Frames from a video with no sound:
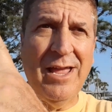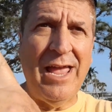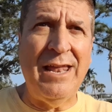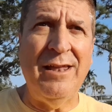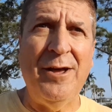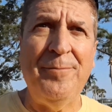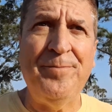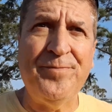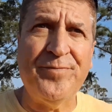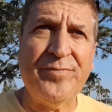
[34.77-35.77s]
And
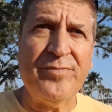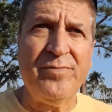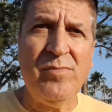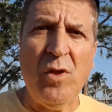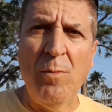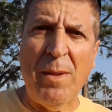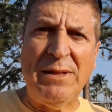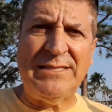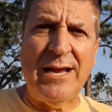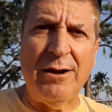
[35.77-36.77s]
maybe
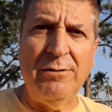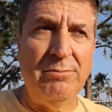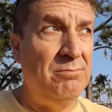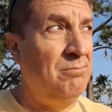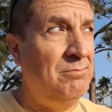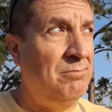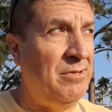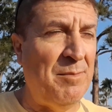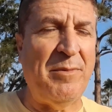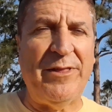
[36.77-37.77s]
it's there.
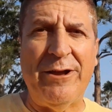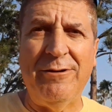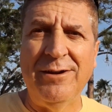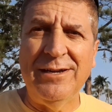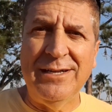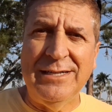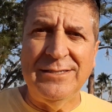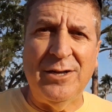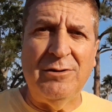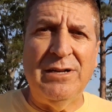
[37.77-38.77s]
Yeah, maybe there.
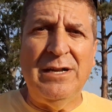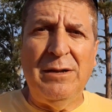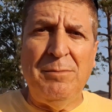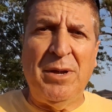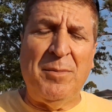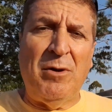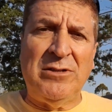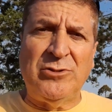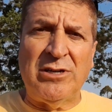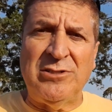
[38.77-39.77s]
So, pickleball
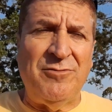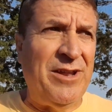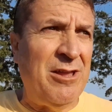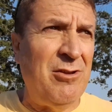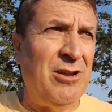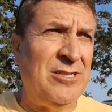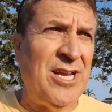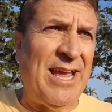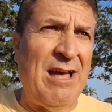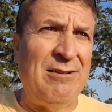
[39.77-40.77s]
instructional video you can
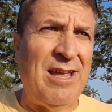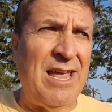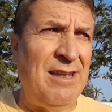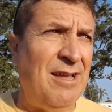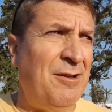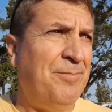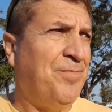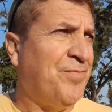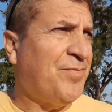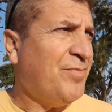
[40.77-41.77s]
check out. And
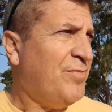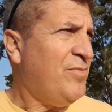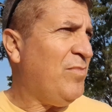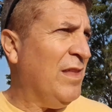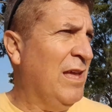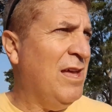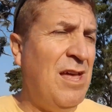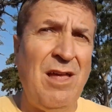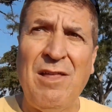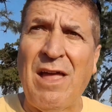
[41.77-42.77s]

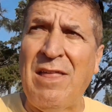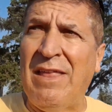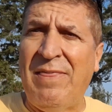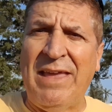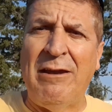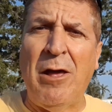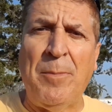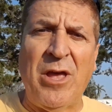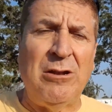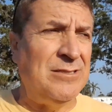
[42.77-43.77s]
I think it'll help
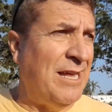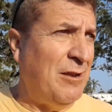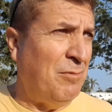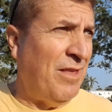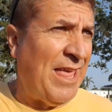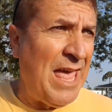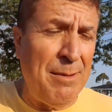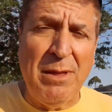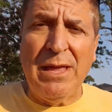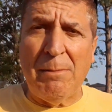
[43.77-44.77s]
you understand the
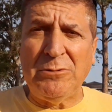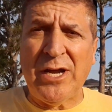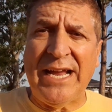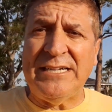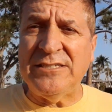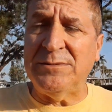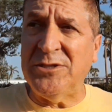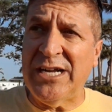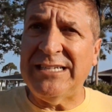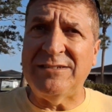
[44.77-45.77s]
game. I'm going to try and get you some
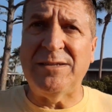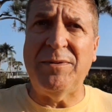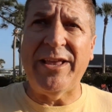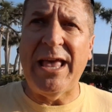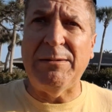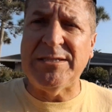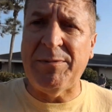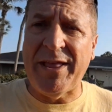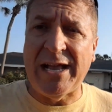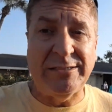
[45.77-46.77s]
shots of some of the game and some
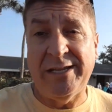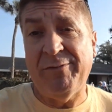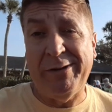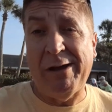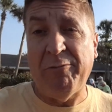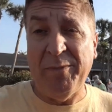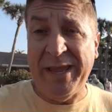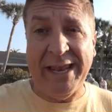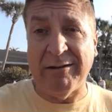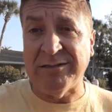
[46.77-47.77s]
of the action. Definitely not with me
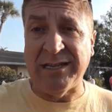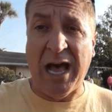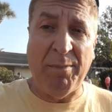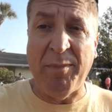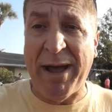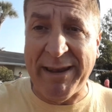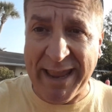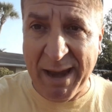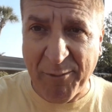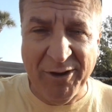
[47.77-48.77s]
in it, because I'll be behind the
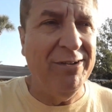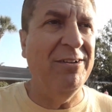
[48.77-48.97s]
camera.